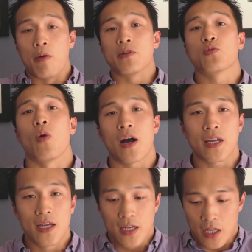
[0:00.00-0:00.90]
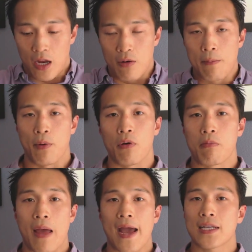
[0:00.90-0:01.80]
farmer's walk, carry
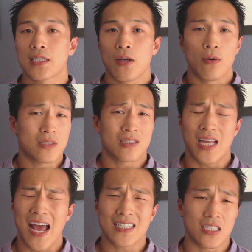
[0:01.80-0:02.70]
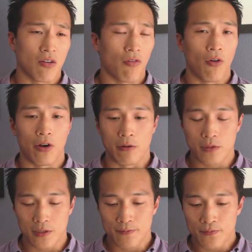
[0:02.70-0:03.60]
both bags, which is taxing on
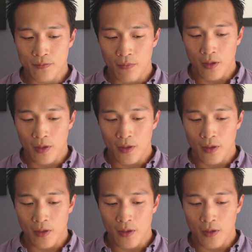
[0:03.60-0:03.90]
forearms.